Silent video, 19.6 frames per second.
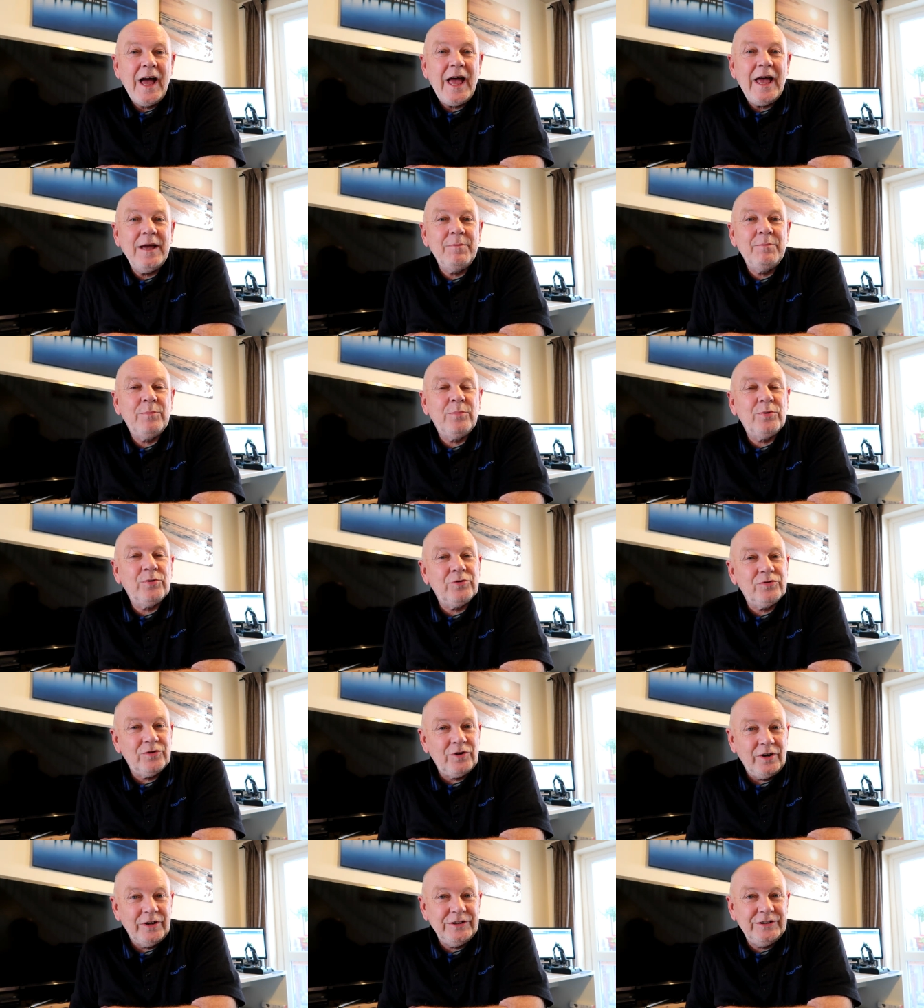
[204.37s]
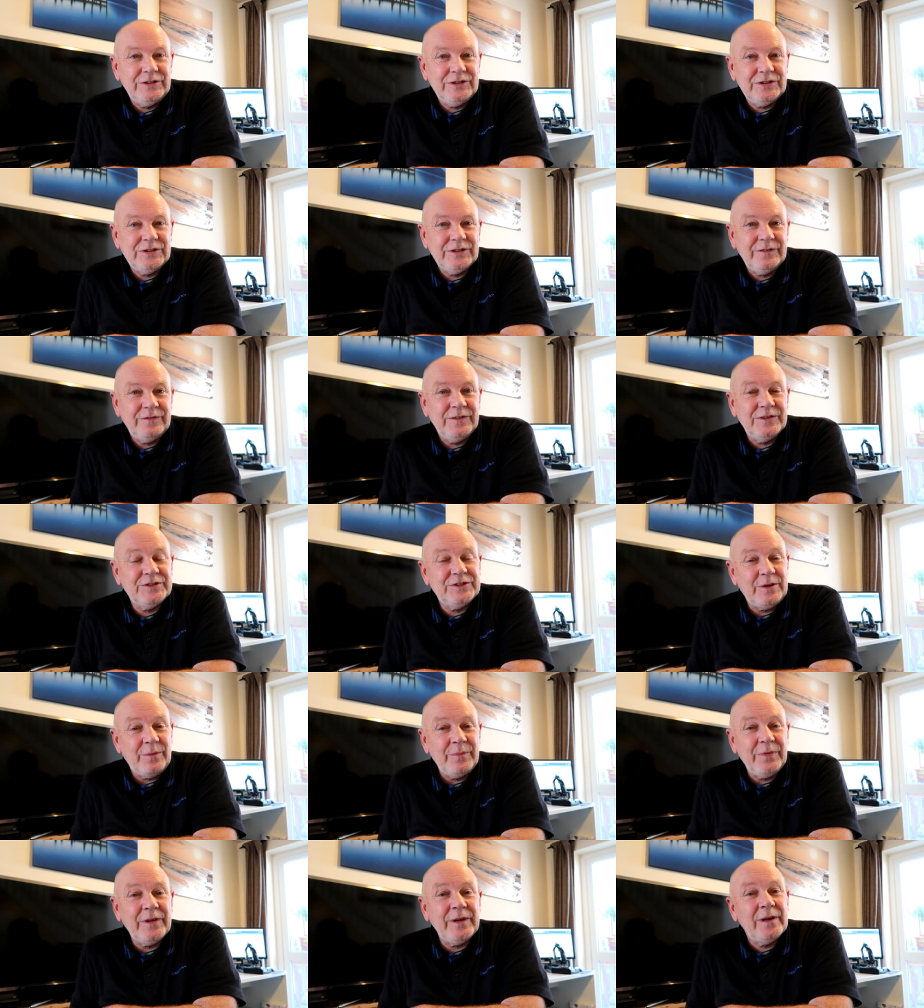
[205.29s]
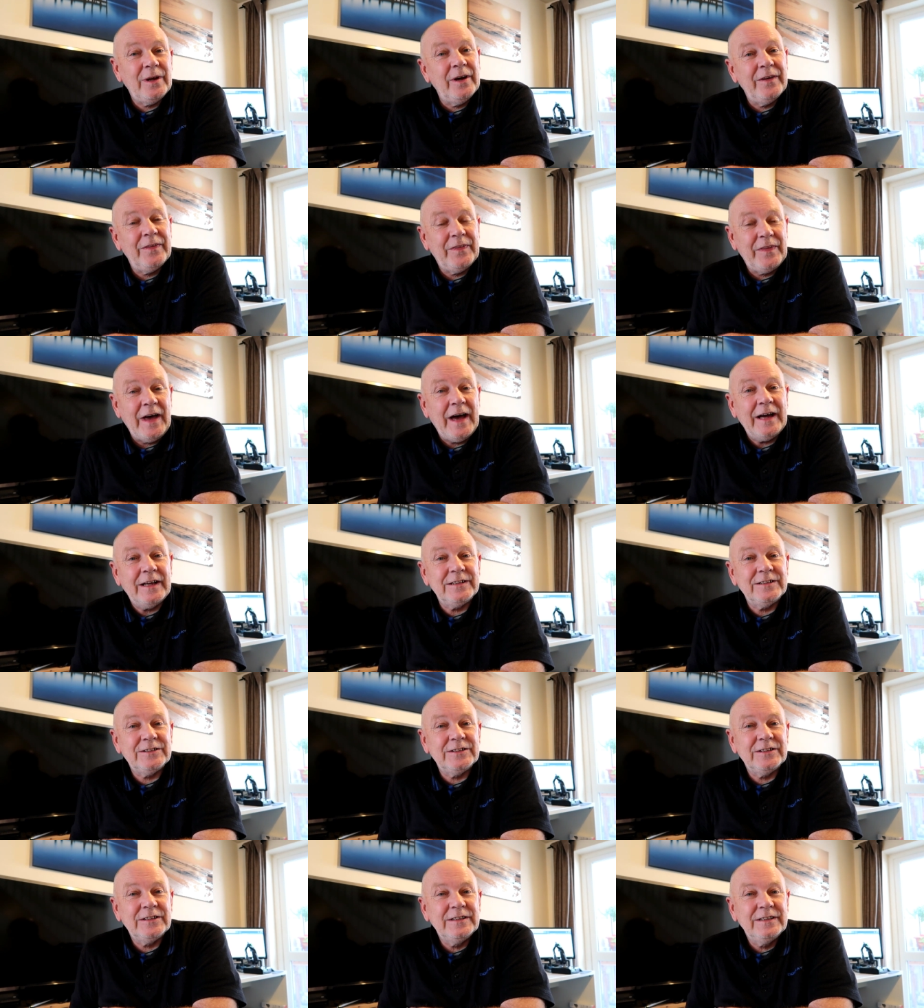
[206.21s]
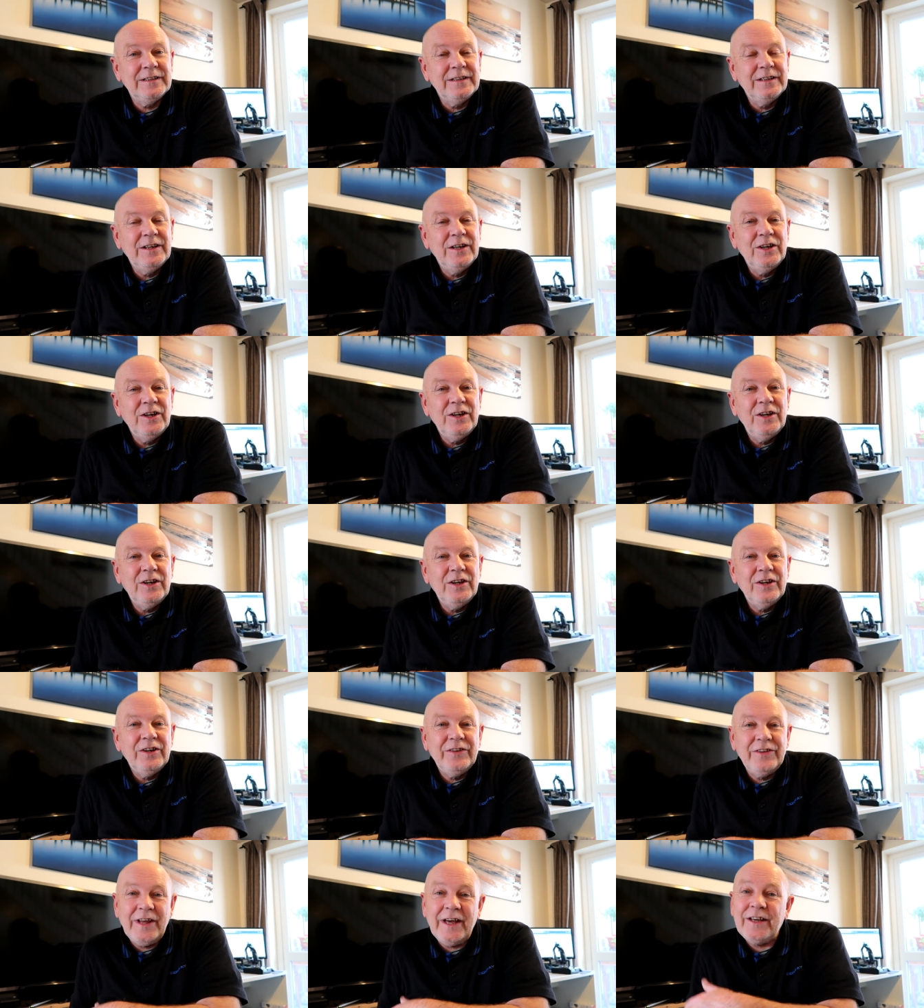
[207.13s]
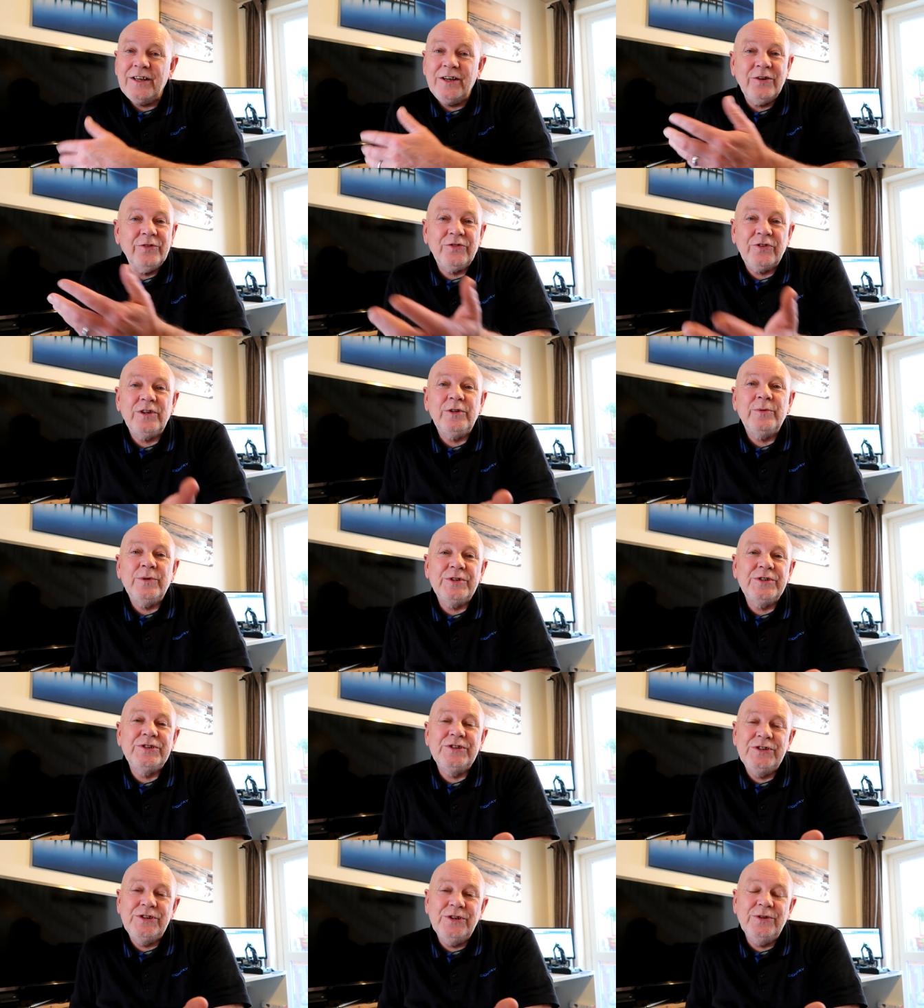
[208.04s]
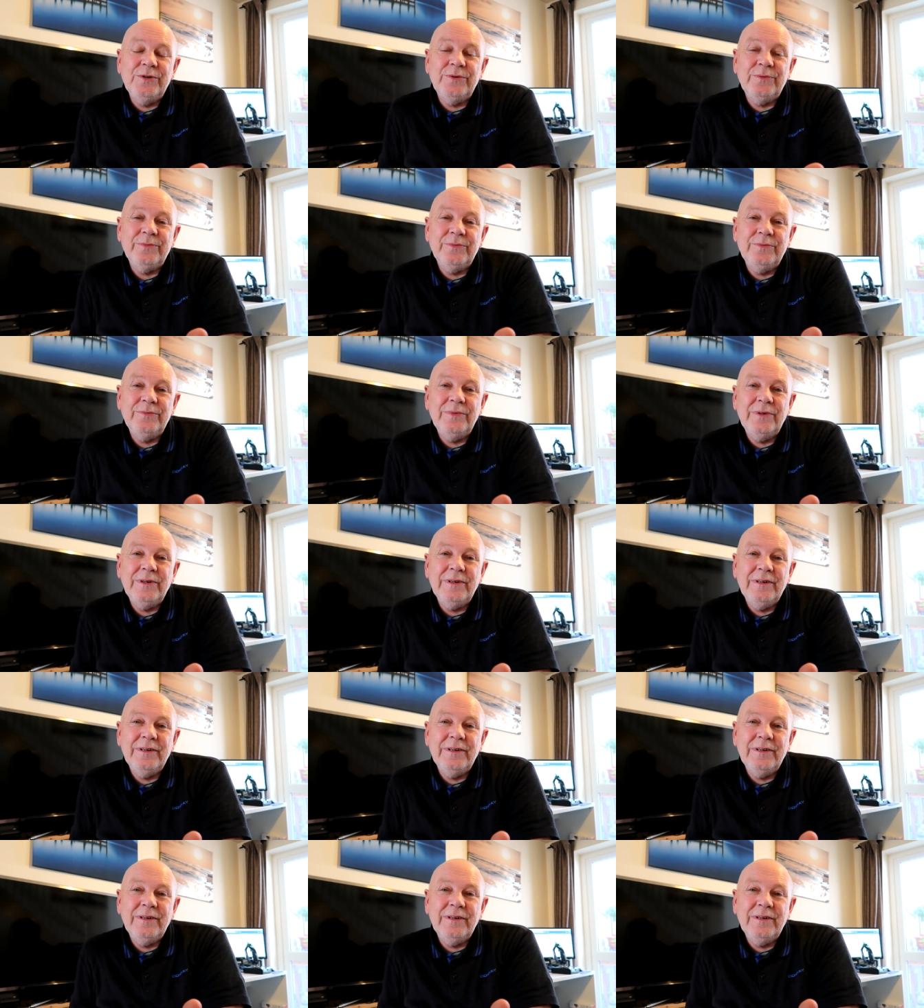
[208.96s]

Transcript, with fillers: a price for something like that, that girl's going to assume,